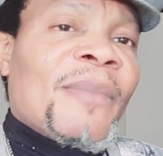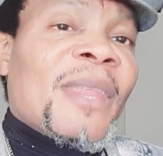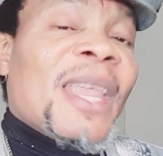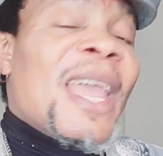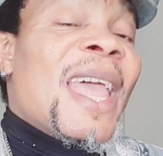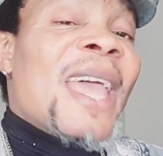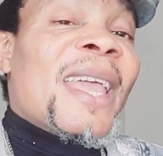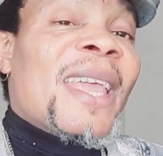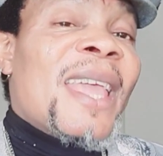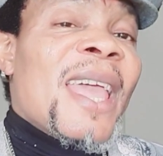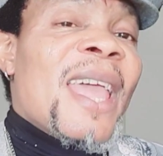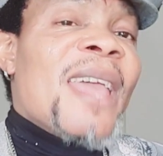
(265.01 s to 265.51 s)

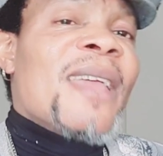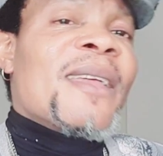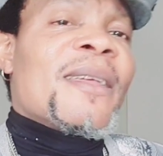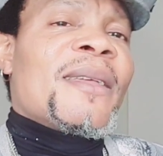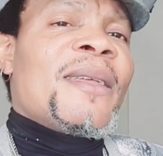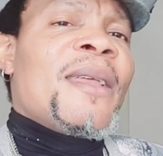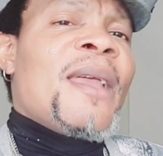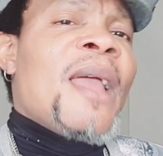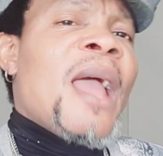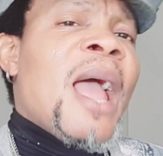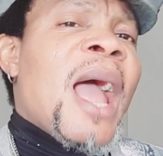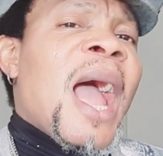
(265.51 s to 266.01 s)

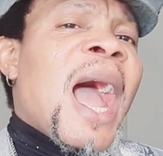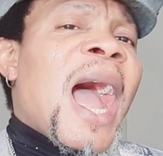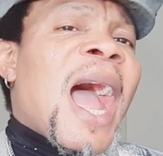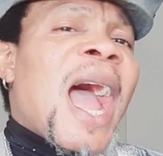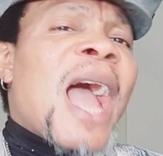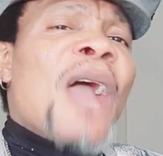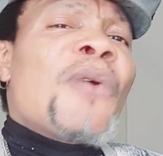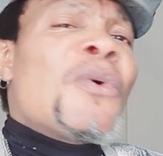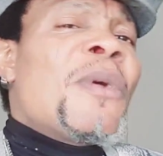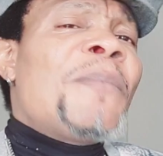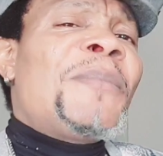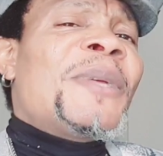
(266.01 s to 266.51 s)
Again,
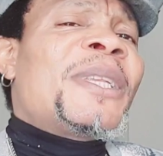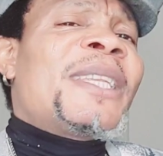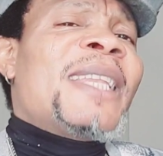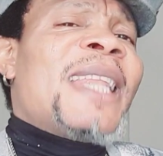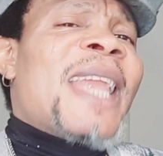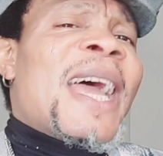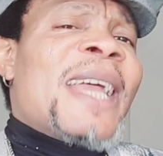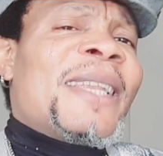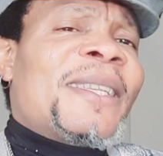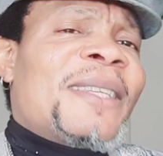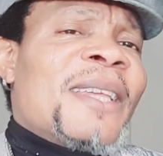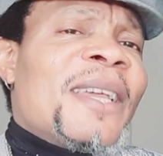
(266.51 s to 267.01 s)
I will be
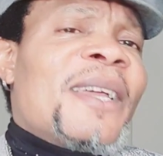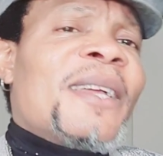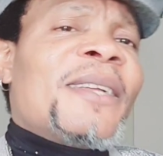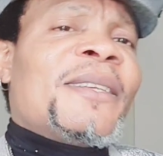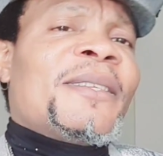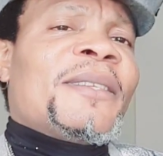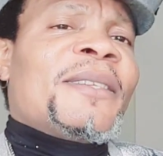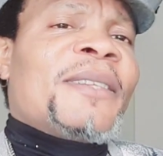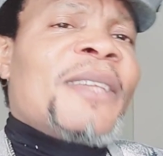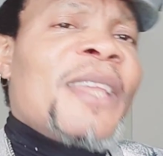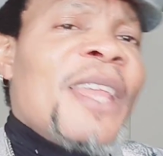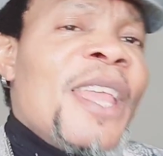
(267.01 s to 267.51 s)

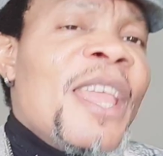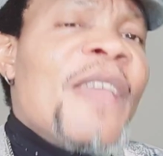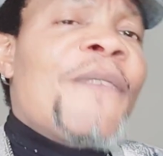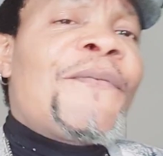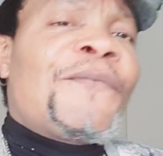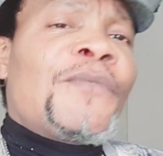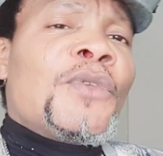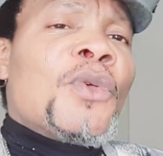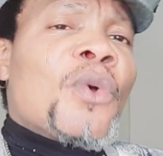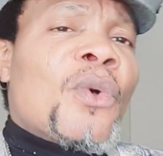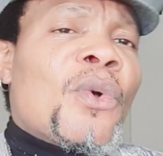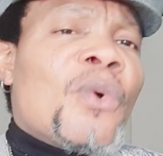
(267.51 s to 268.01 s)
delighted if
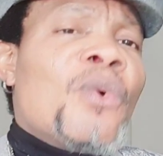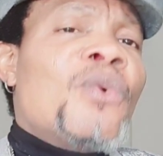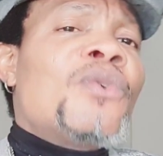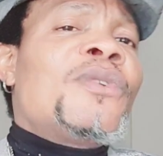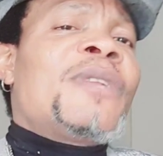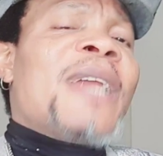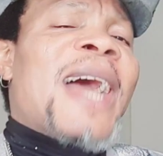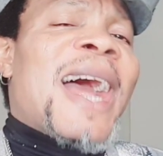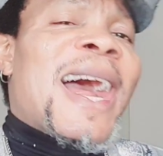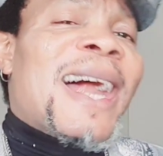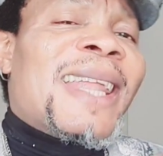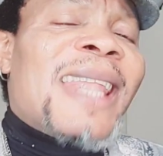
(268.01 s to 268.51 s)
you
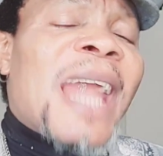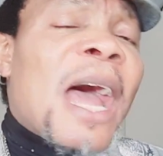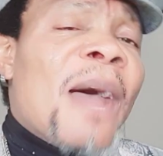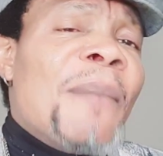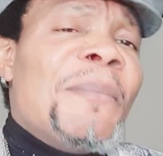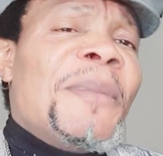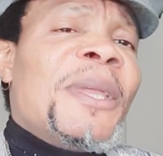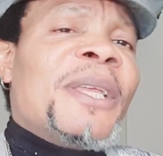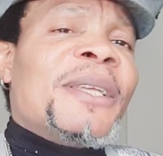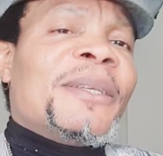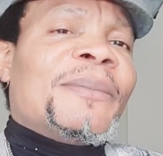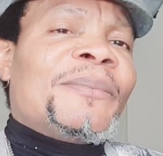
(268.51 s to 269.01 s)
could allow
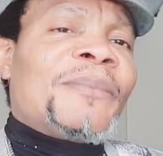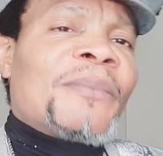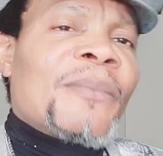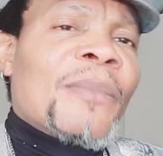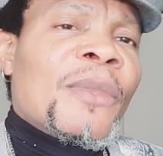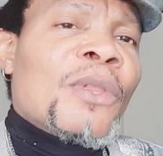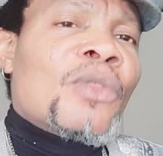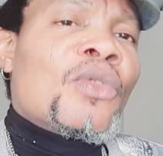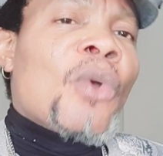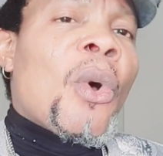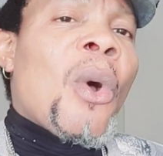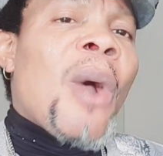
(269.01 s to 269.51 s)
me
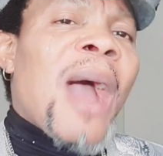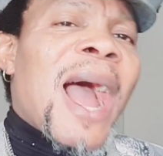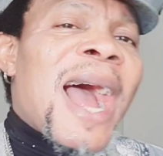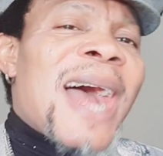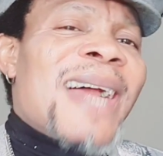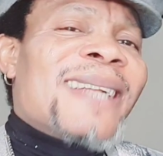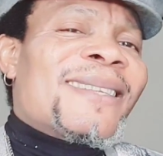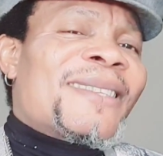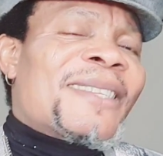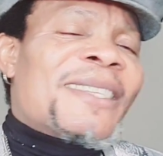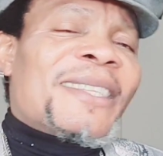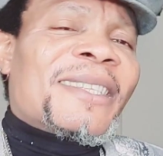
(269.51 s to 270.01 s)
to
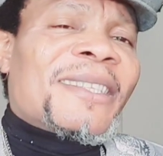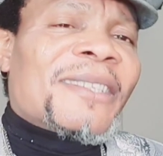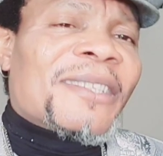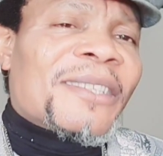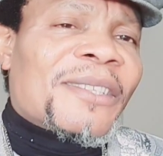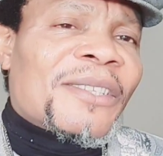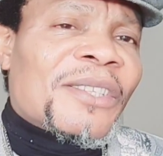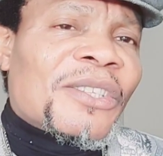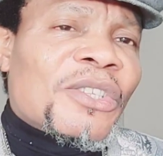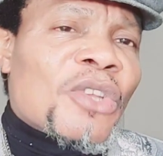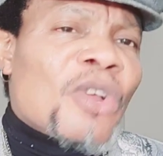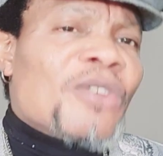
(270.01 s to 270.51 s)
add
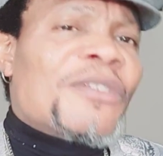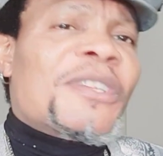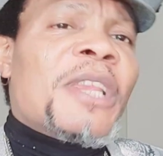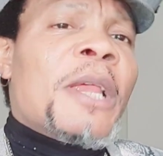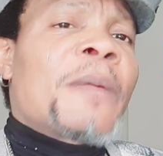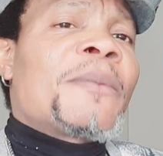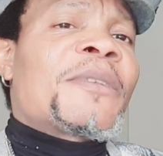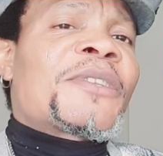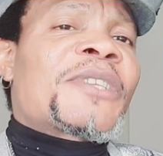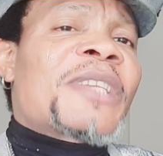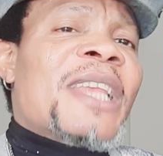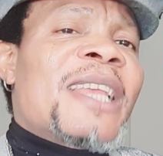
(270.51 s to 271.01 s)

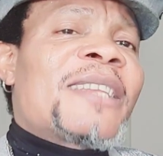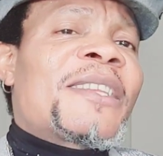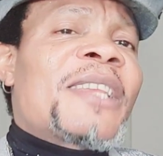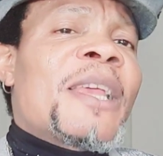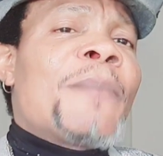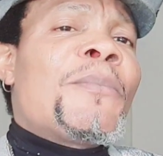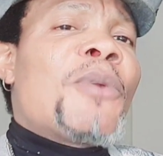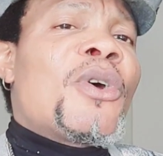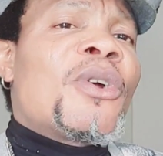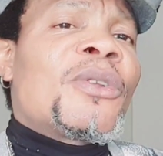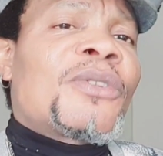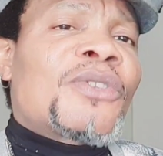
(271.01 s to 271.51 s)

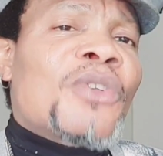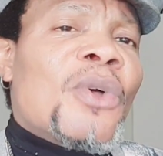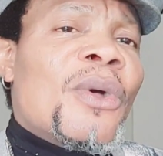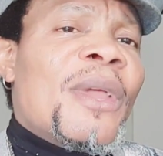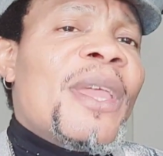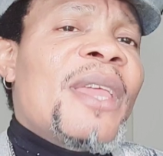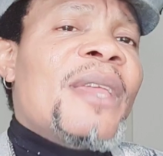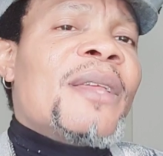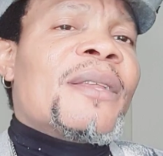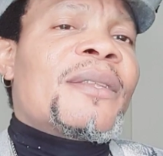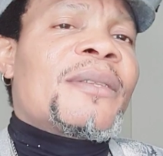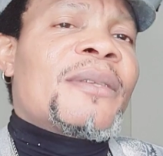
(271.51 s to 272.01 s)
sensible to
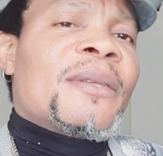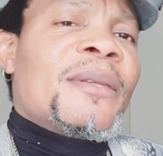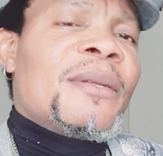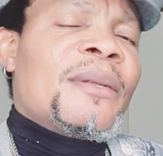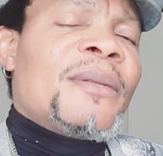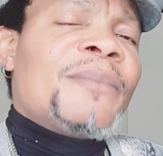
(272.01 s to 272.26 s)
it.